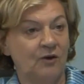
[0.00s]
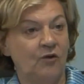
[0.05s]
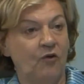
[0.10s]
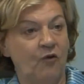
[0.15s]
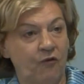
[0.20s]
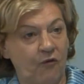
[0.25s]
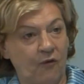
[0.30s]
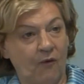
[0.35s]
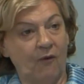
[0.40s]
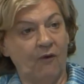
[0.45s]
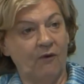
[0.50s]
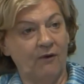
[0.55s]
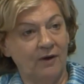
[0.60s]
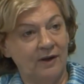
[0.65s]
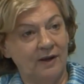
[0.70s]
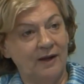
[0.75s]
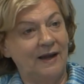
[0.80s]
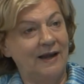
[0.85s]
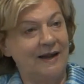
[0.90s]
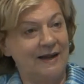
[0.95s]
for
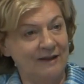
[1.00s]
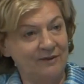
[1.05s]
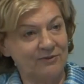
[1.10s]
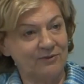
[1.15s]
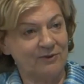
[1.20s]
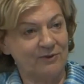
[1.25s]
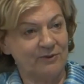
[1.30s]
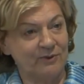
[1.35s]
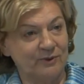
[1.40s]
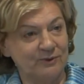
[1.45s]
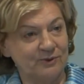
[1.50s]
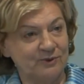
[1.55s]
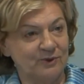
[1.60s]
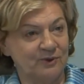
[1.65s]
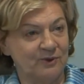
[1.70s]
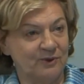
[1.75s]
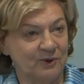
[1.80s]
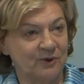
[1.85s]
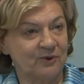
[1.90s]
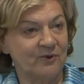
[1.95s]
less growth
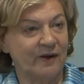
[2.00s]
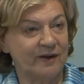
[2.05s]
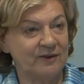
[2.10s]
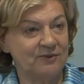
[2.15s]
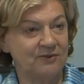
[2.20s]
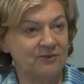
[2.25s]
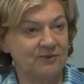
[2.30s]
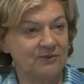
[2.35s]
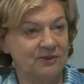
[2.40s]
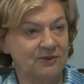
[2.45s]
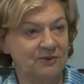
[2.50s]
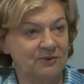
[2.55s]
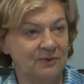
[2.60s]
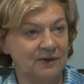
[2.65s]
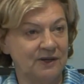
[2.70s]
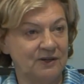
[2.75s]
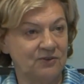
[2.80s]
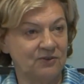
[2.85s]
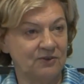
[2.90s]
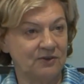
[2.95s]
or crisis
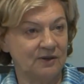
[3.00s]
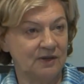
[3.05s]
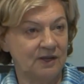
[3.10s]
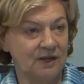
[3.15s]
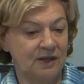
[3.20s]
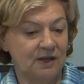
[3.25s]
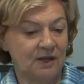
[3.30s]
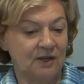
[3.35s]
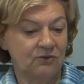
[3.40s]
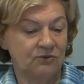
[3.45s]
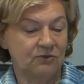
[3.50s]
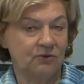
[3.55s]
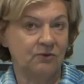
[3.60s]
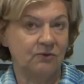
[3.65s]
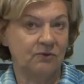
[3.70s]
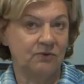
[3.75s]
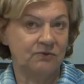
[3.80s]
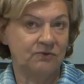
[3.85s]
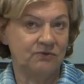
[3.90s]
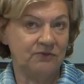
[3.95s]
situation. So